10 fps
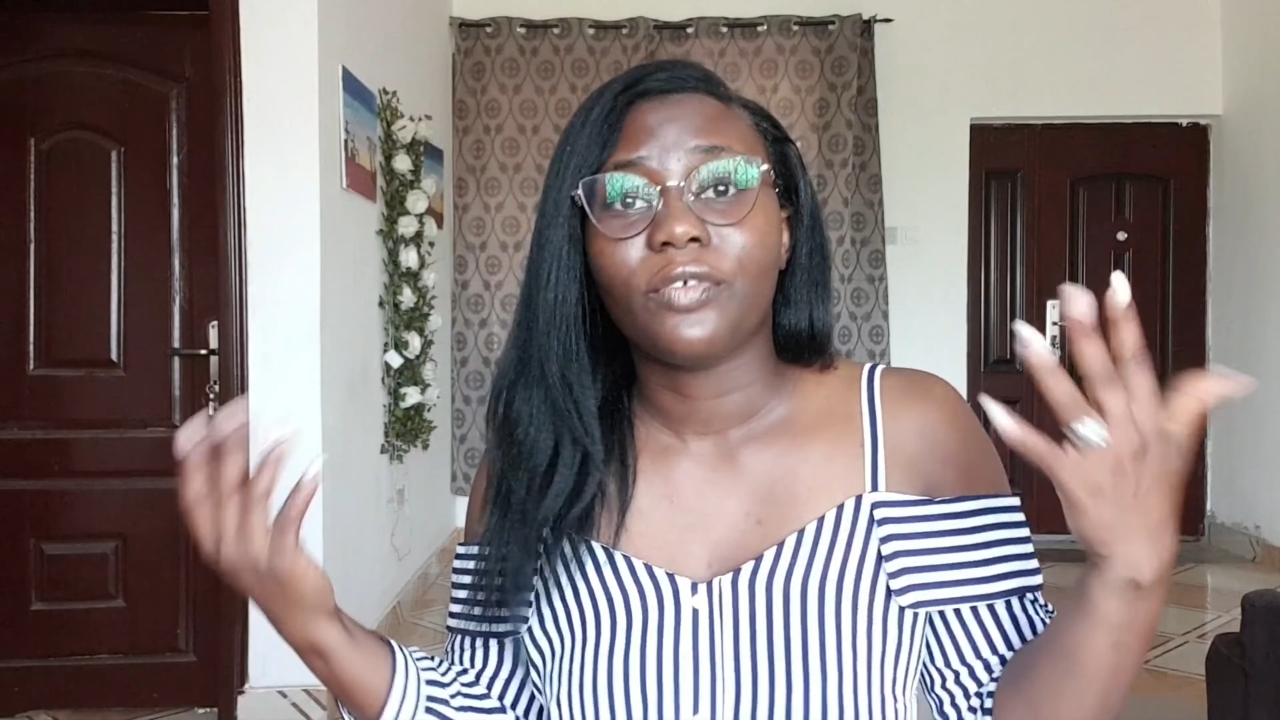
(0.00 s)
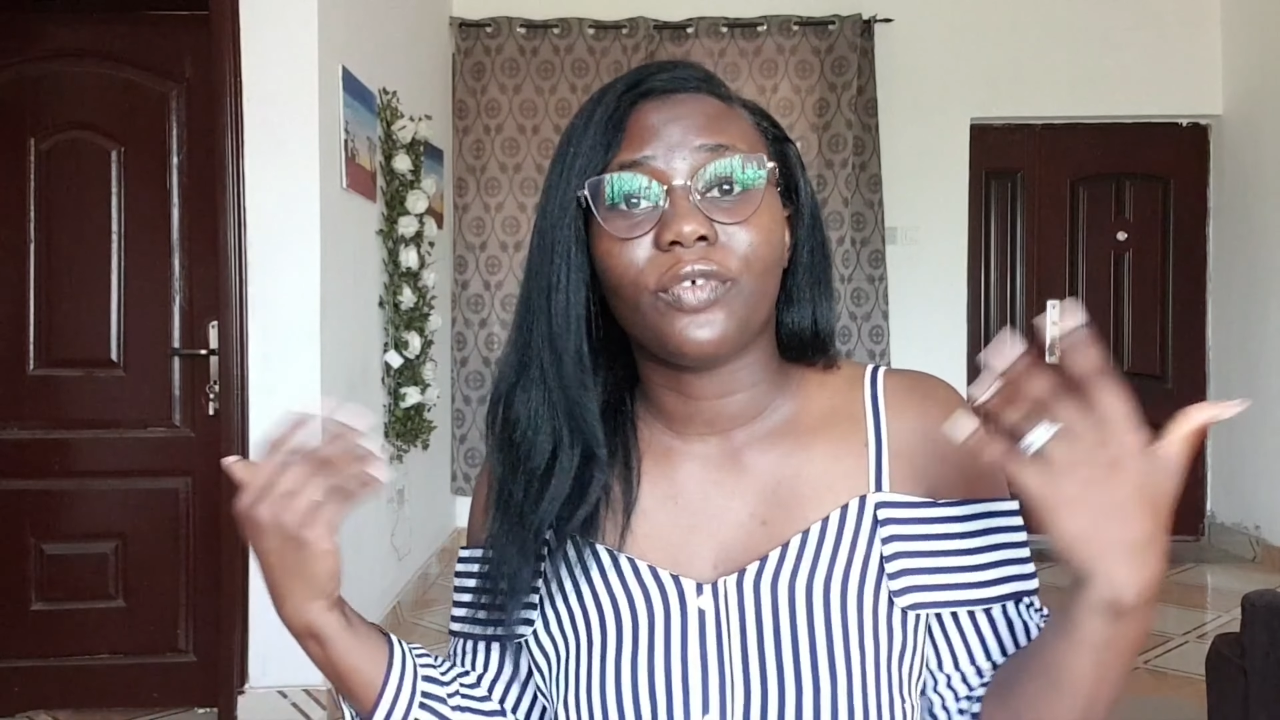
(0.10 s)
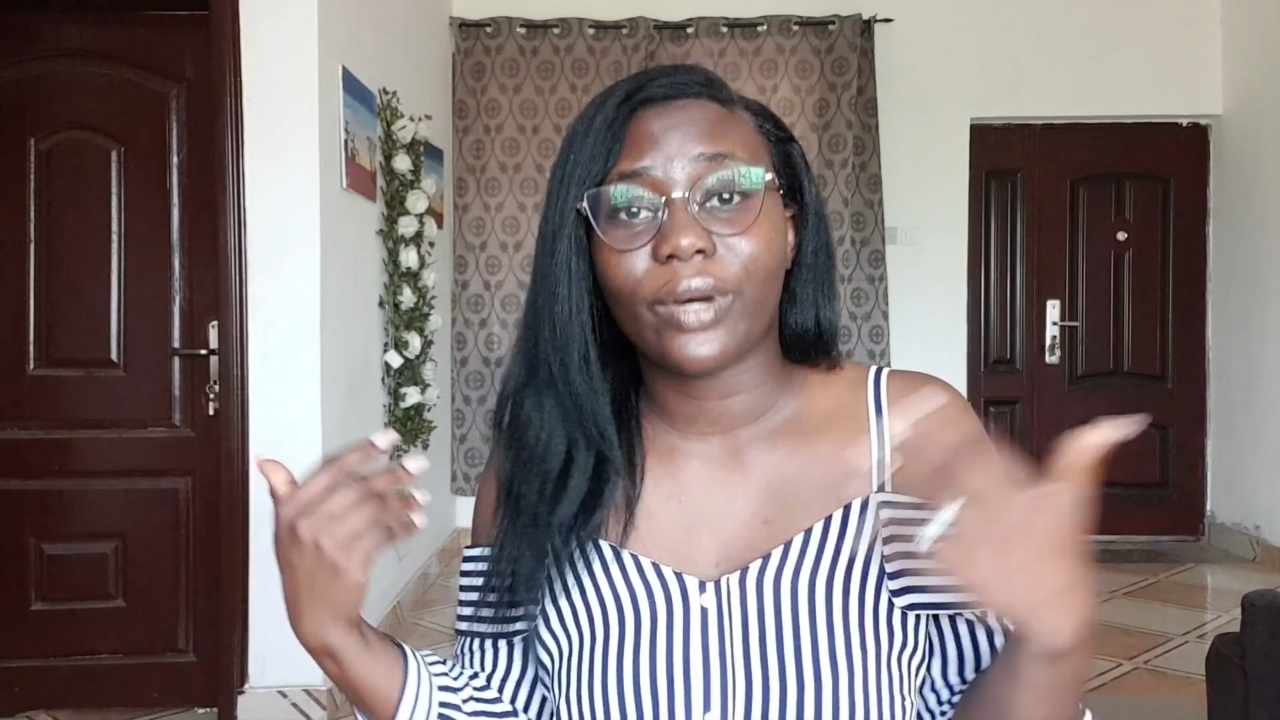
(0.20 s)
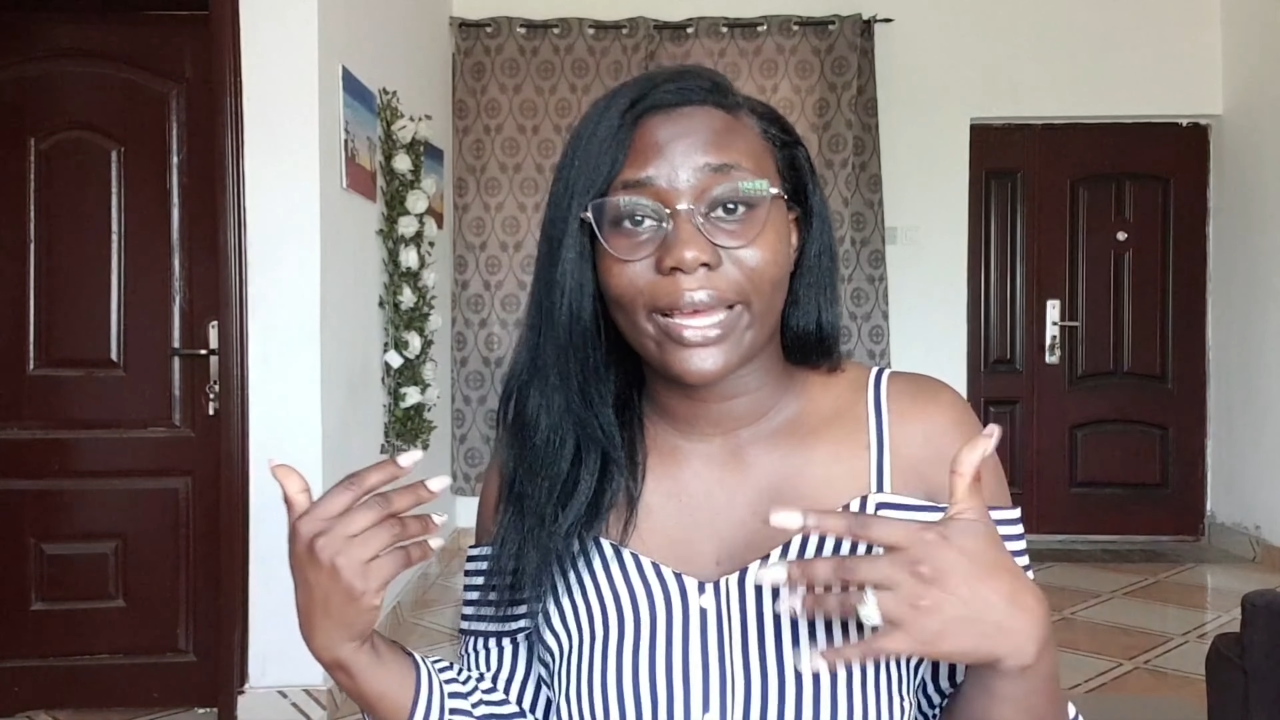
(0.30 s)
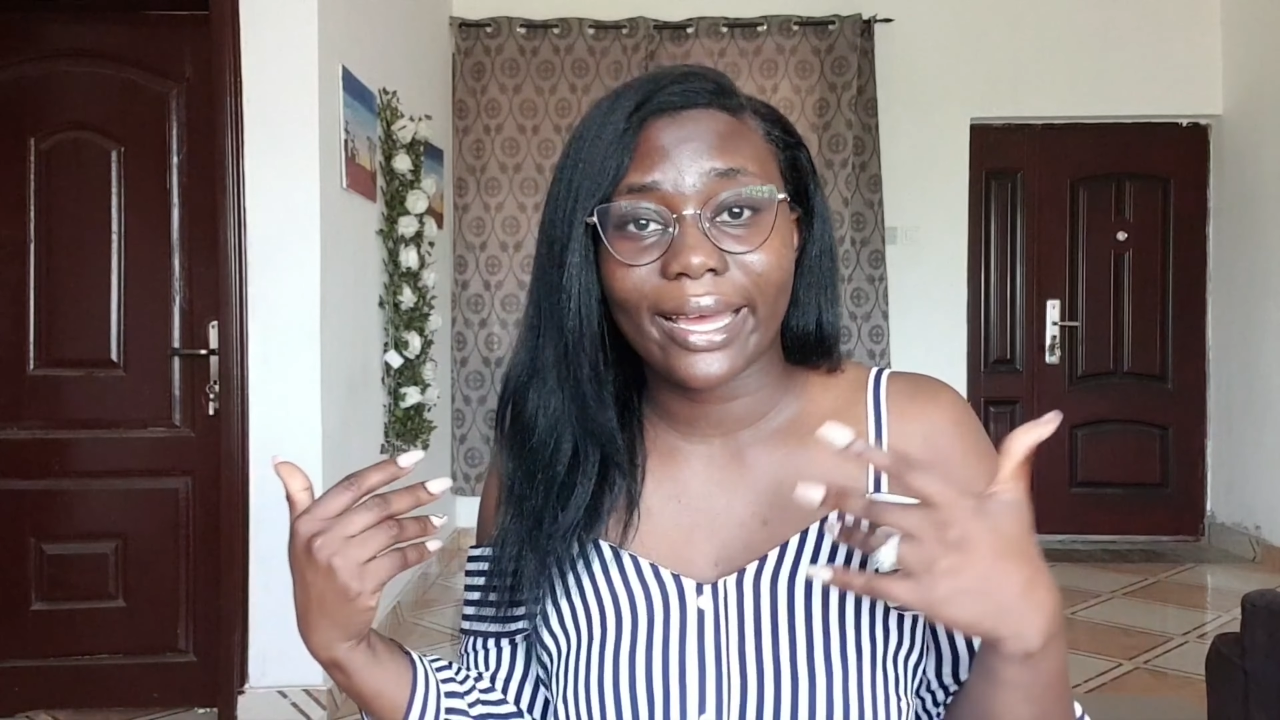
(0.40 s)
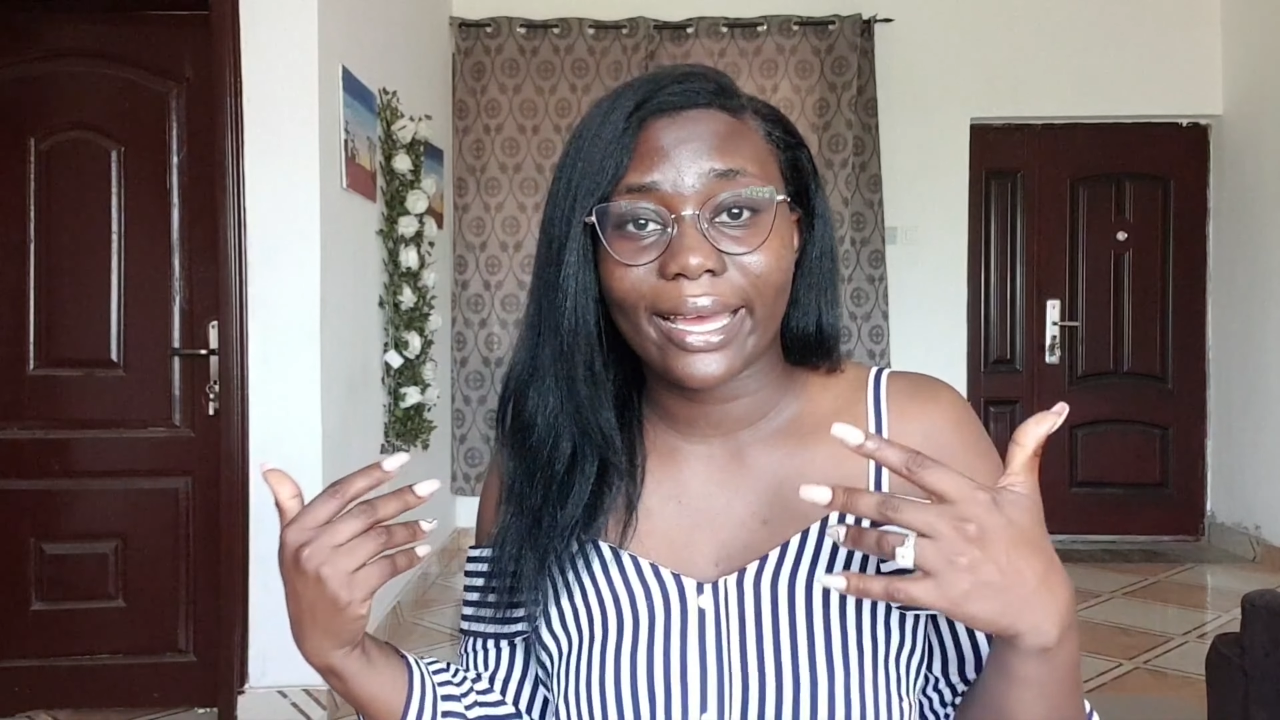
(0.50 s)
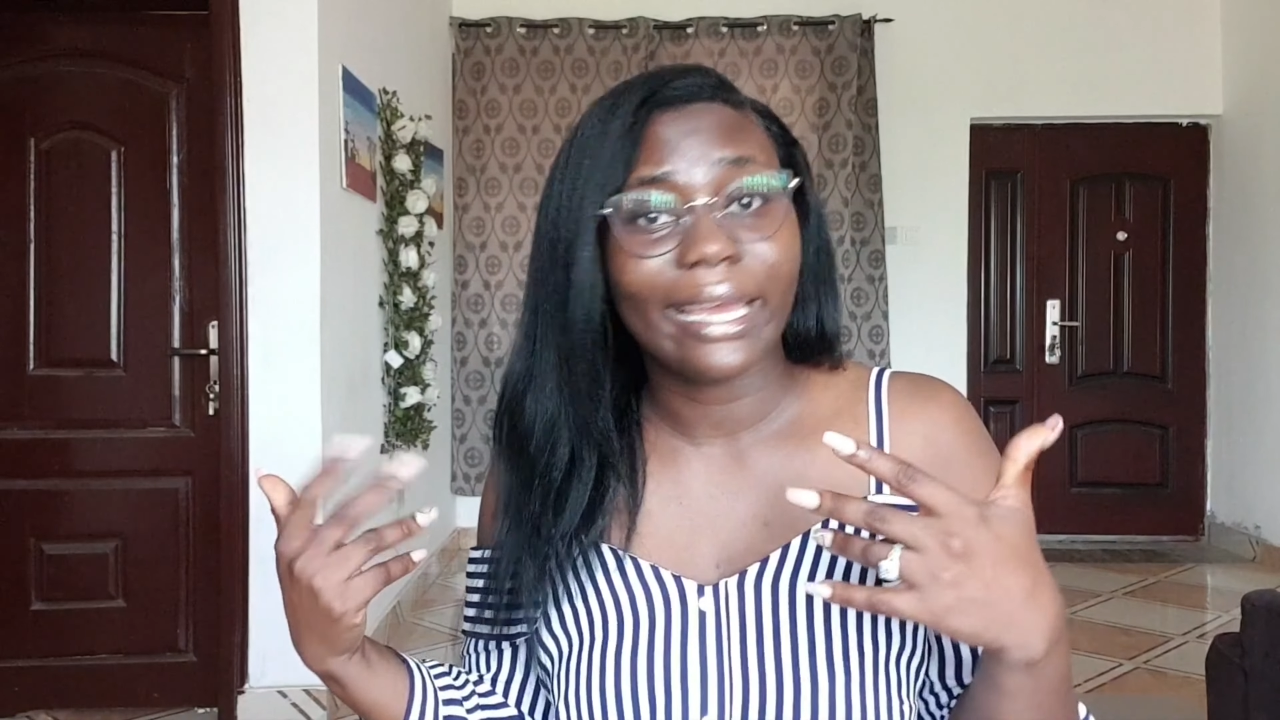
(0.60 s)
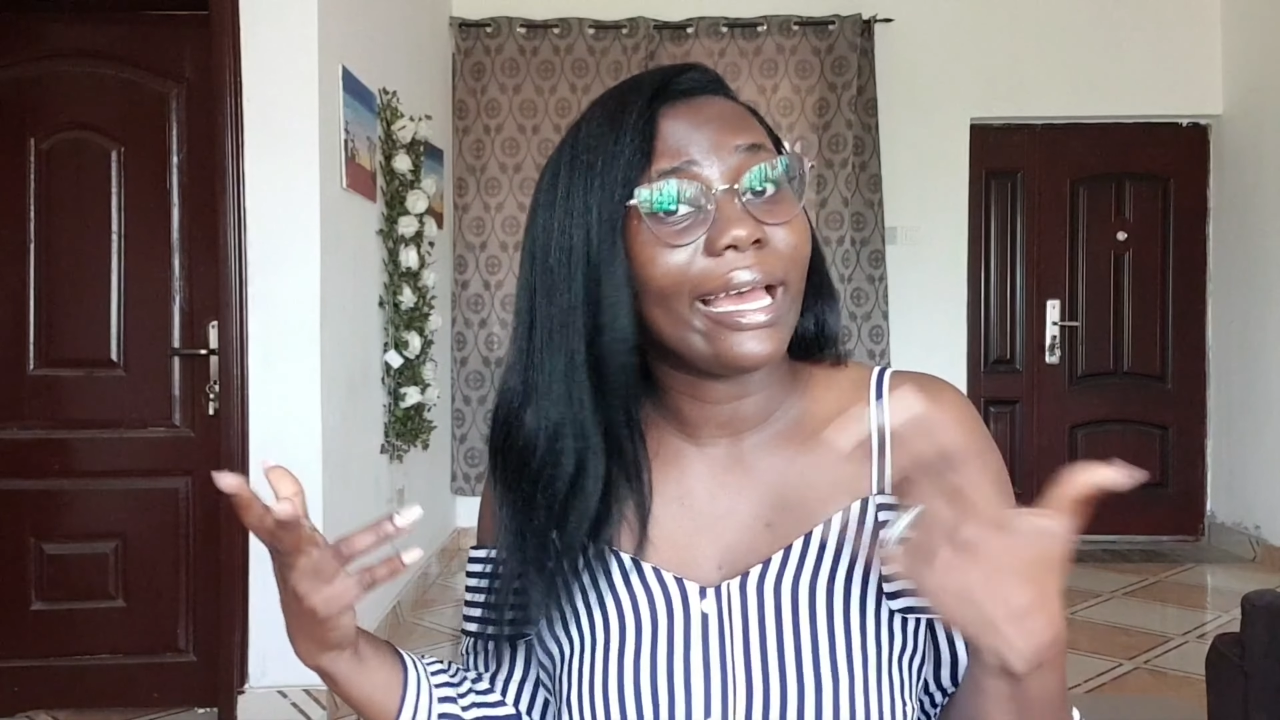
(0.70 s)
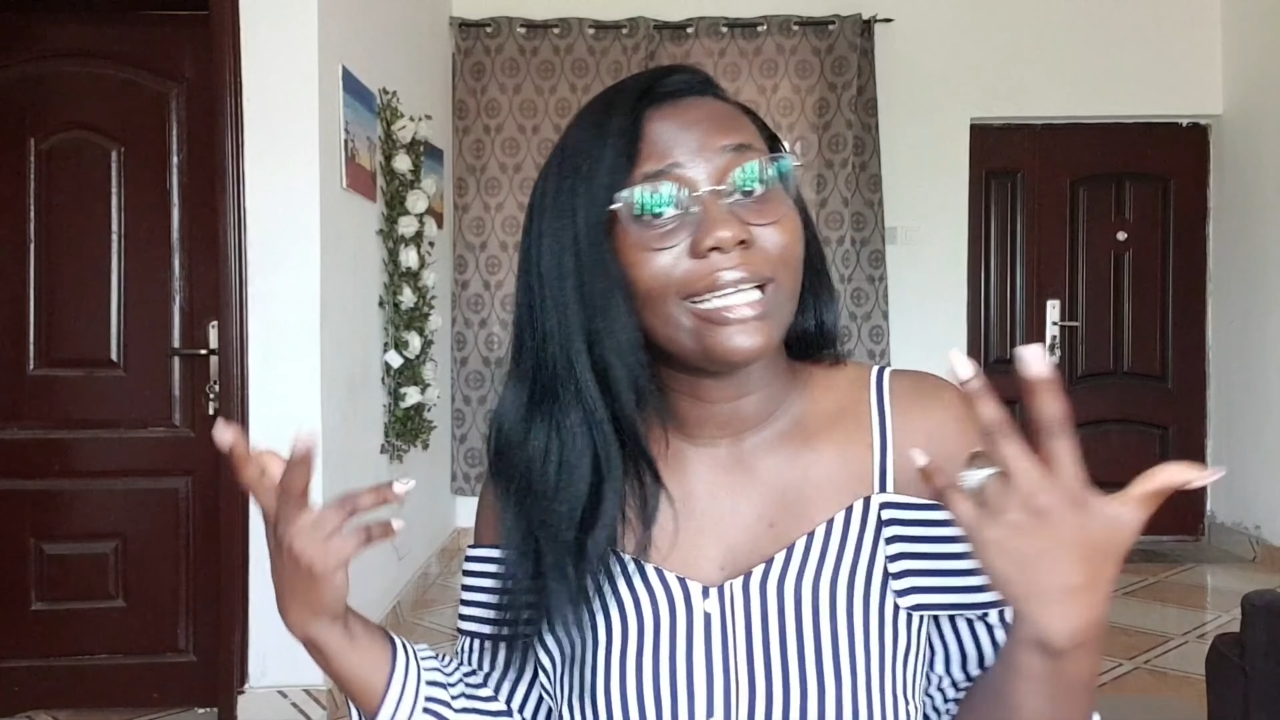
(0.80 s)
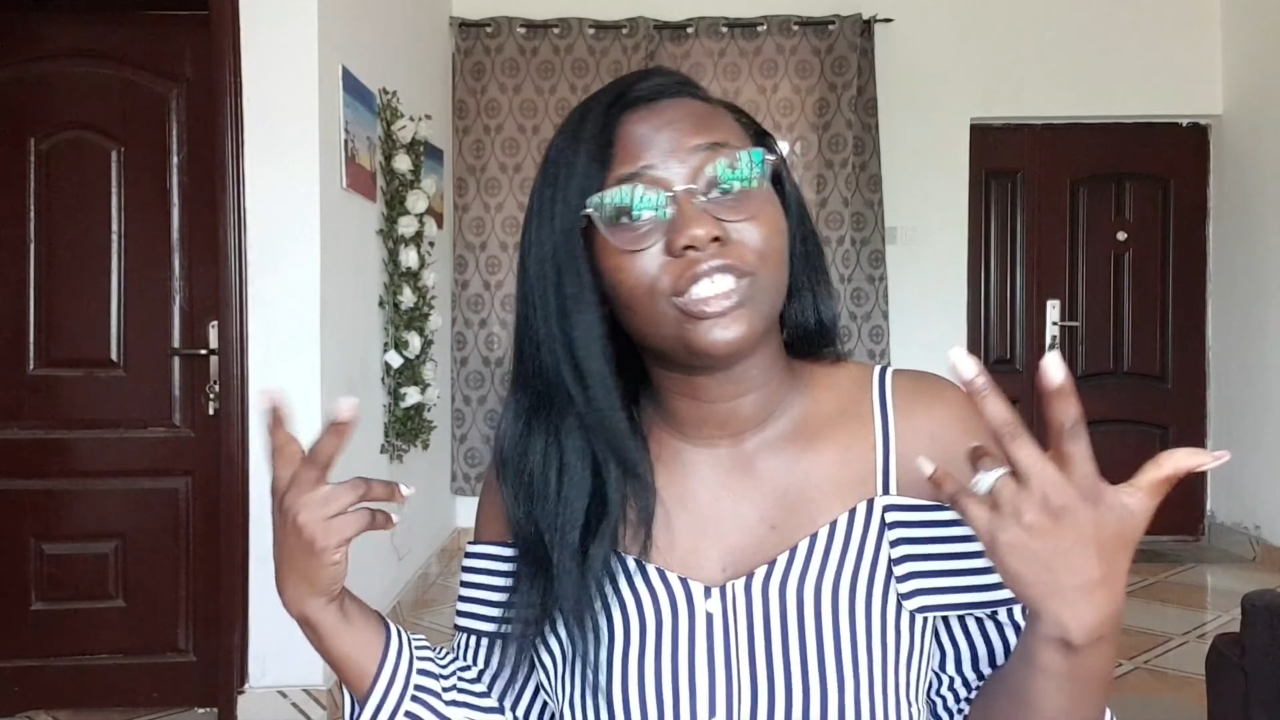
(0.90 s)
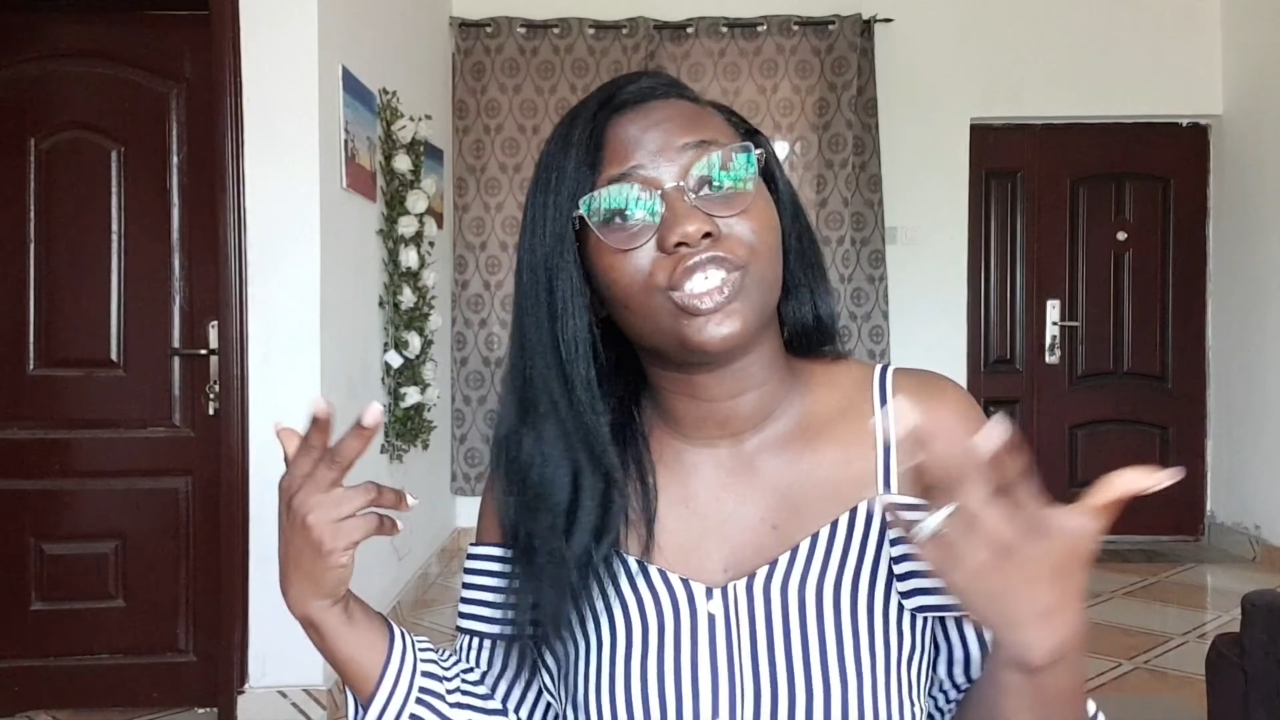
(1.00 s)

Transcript: for hair I